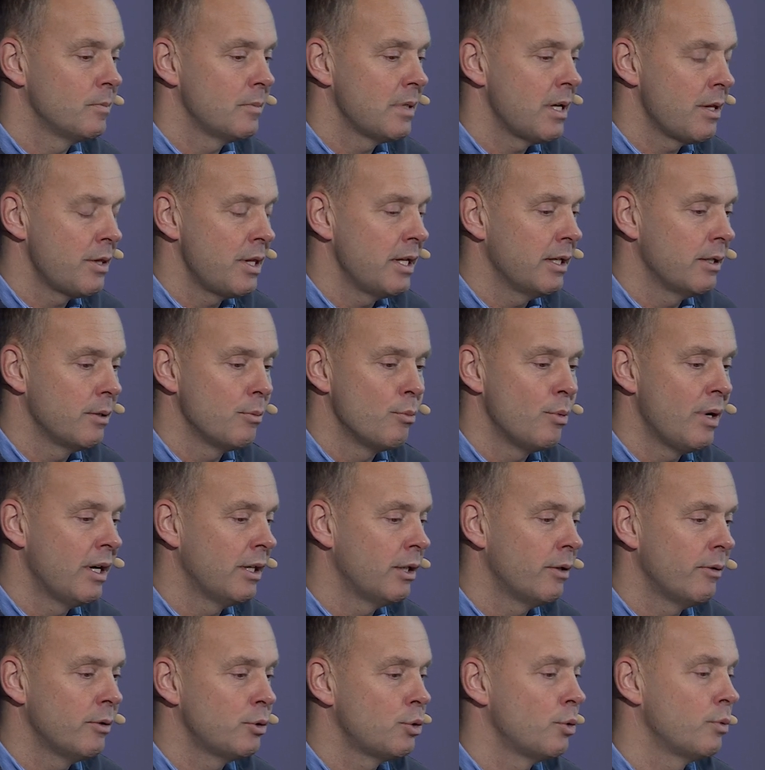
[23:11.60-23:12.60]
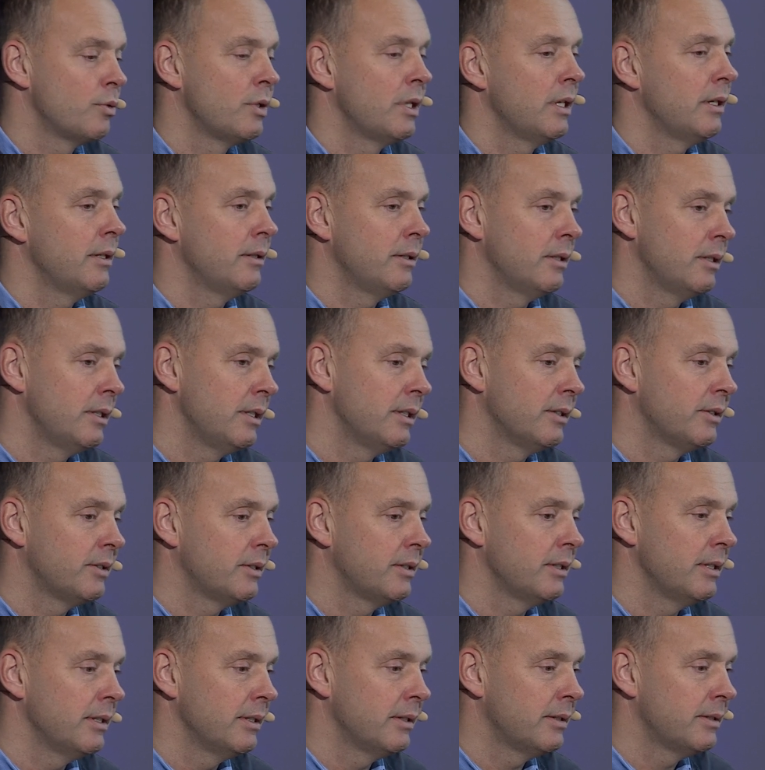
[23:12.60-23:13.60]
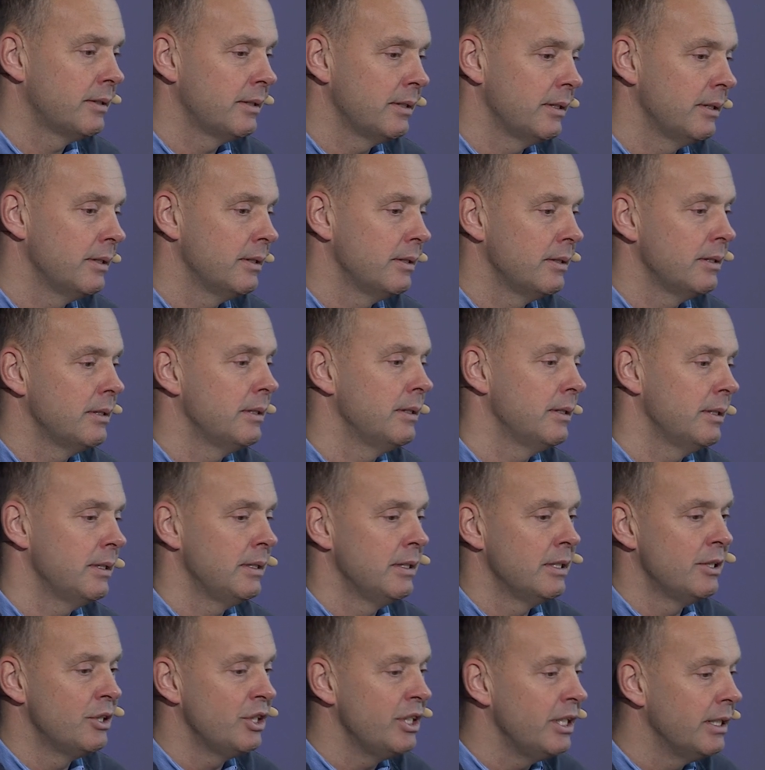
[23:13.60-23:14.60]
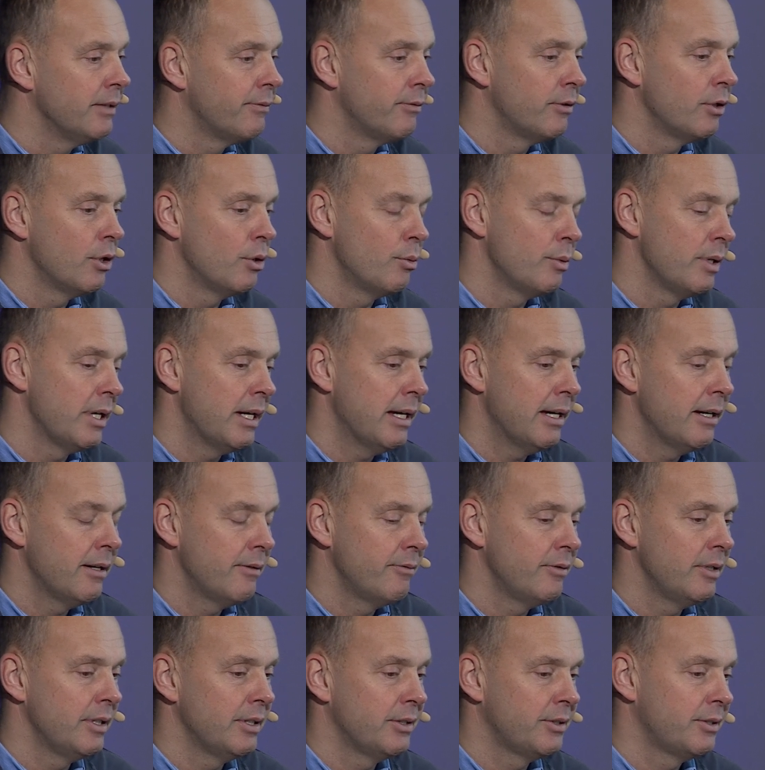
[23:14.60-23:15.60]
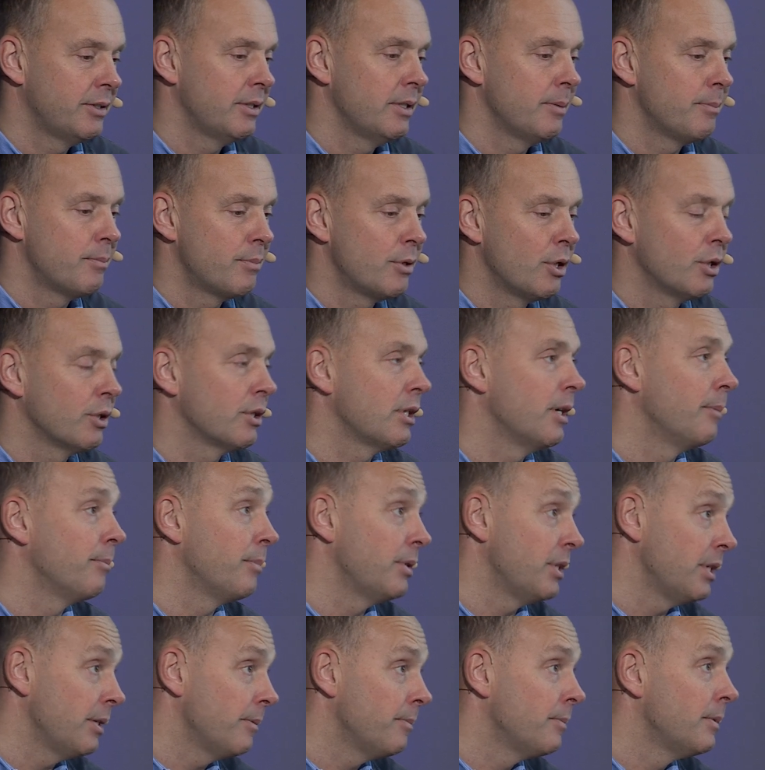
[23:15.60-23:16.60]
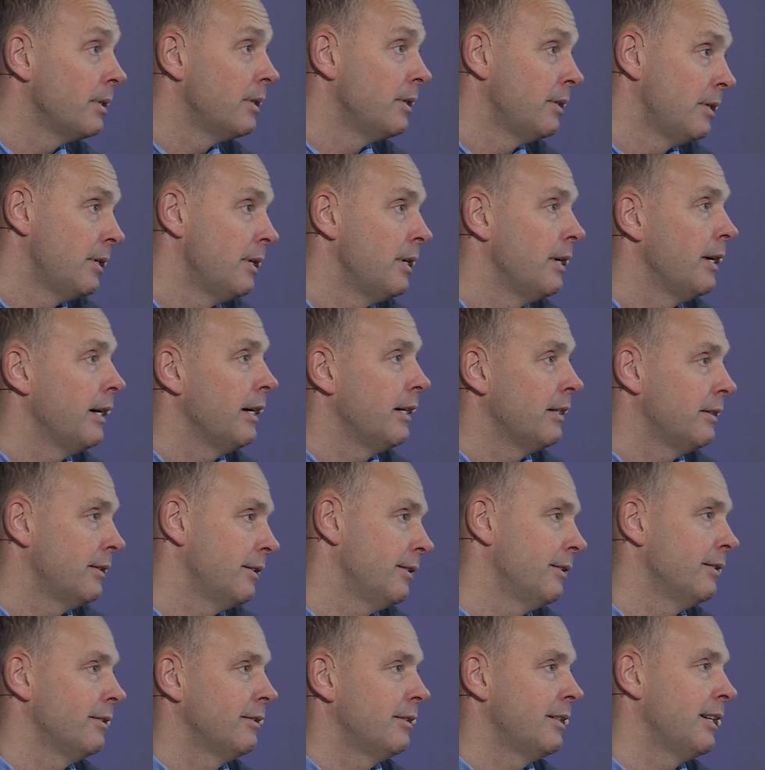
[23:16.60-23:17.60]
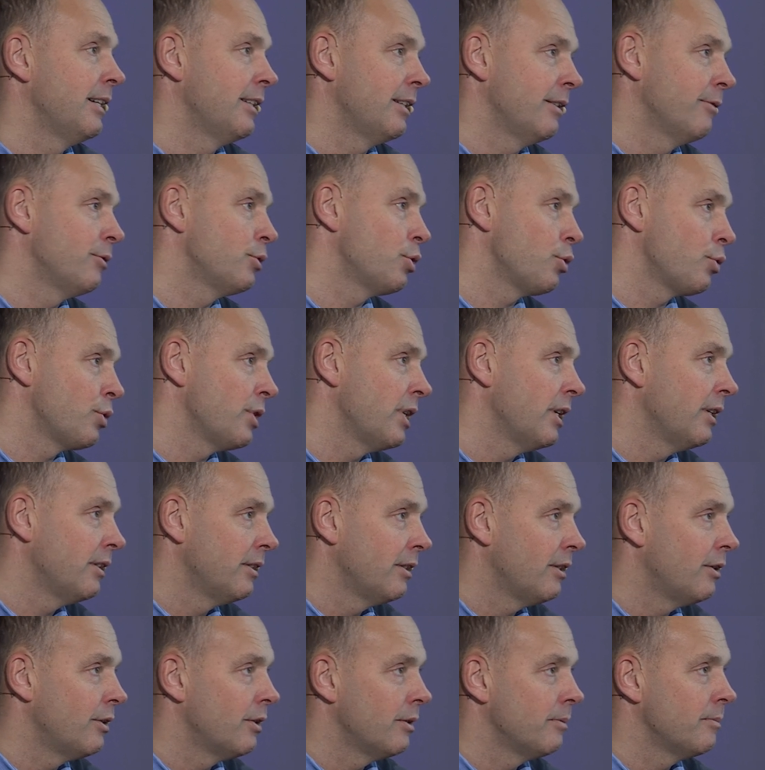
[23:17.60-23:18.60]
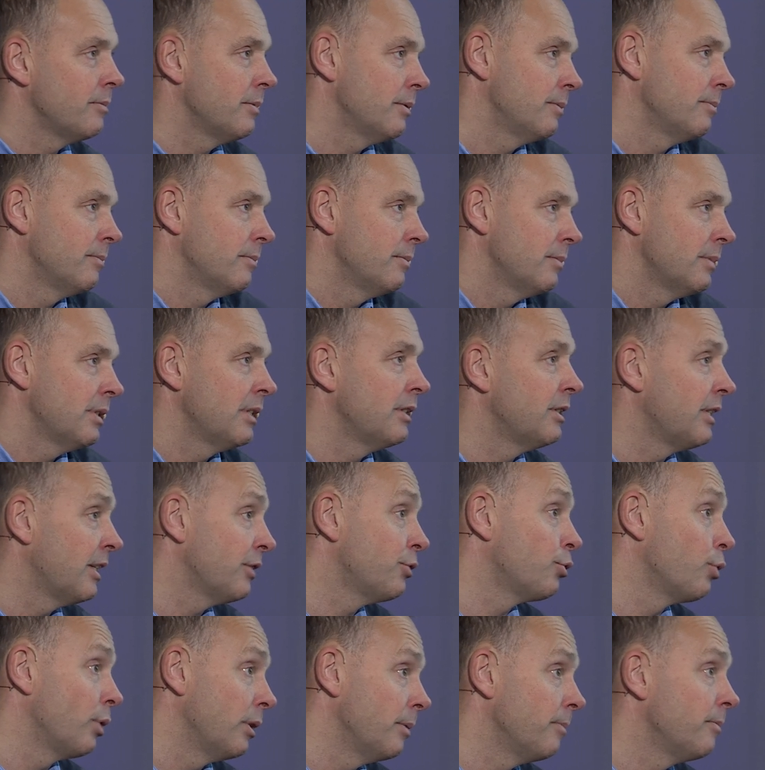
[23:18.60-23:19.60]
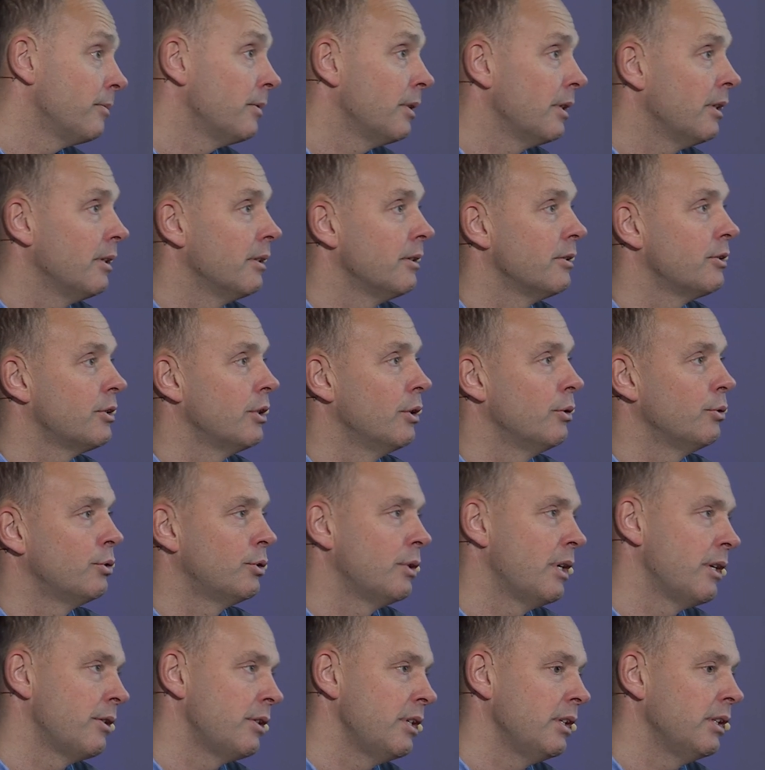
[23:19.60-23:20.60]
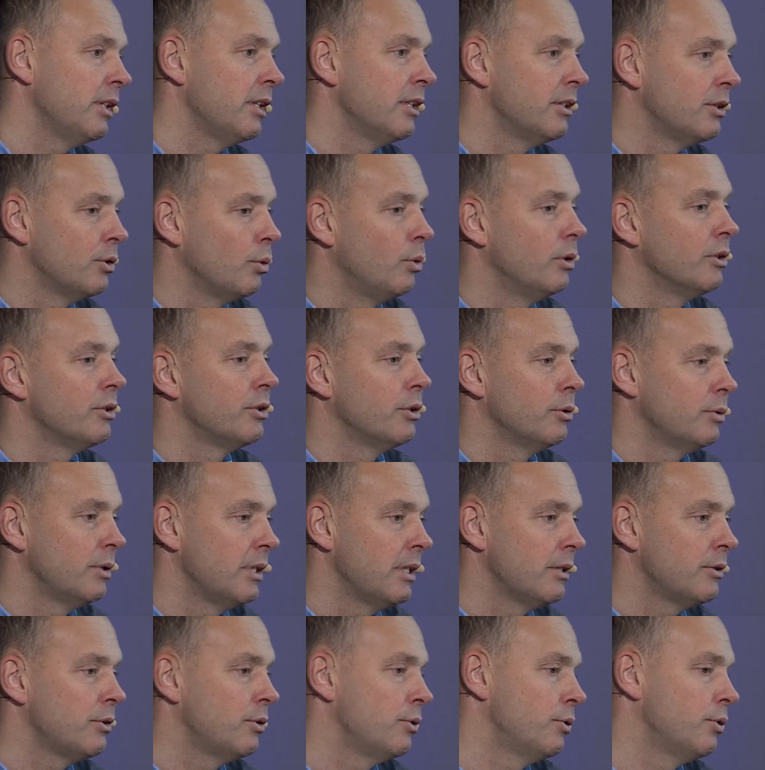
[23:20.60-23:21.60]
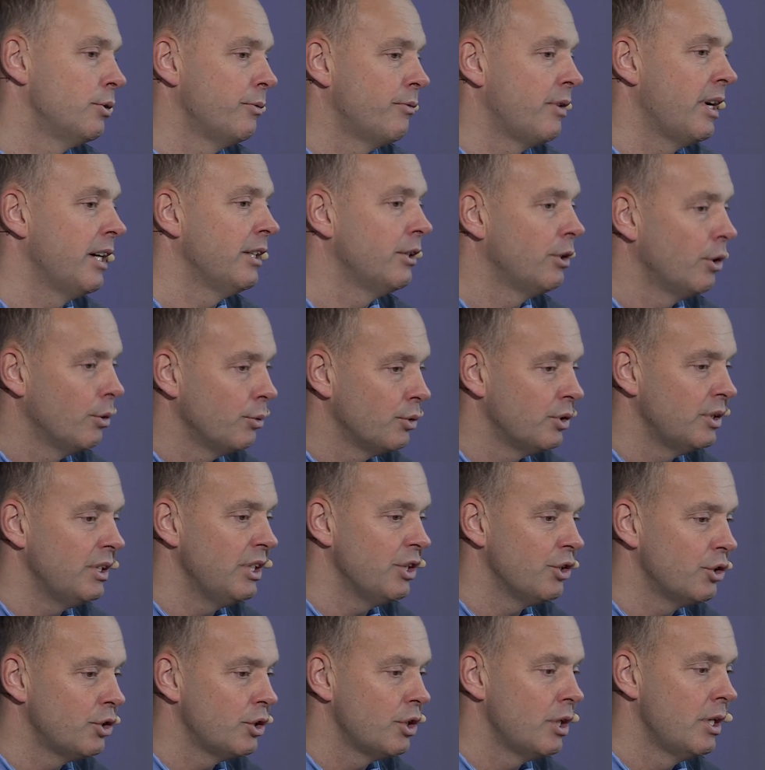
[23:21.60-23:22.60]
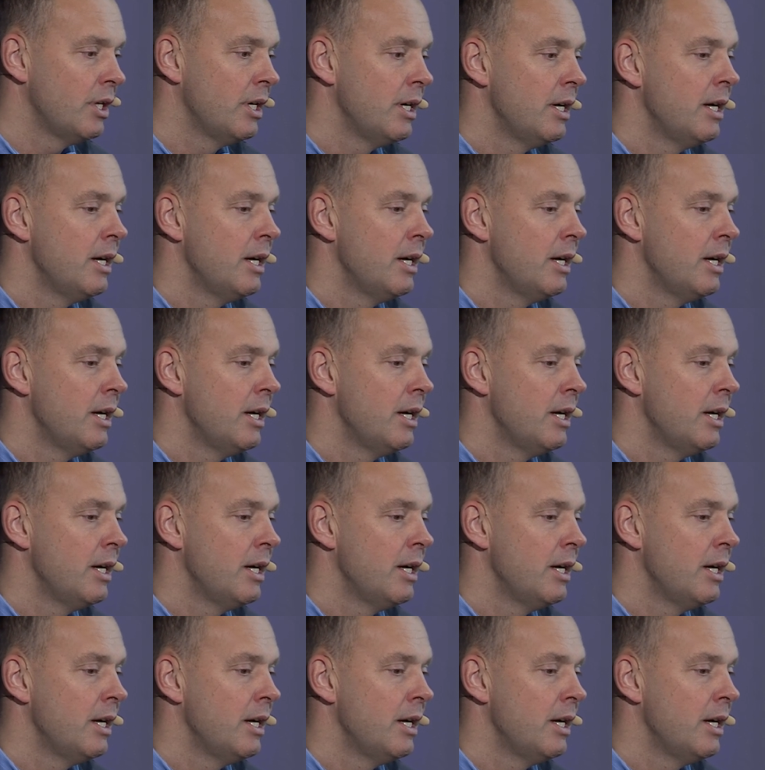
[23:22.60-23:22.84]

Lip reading: I think 1 out of 10 is in the deal flow we have is a product company, and 9 out of 10 are industrial. So I think it's also that to find those niche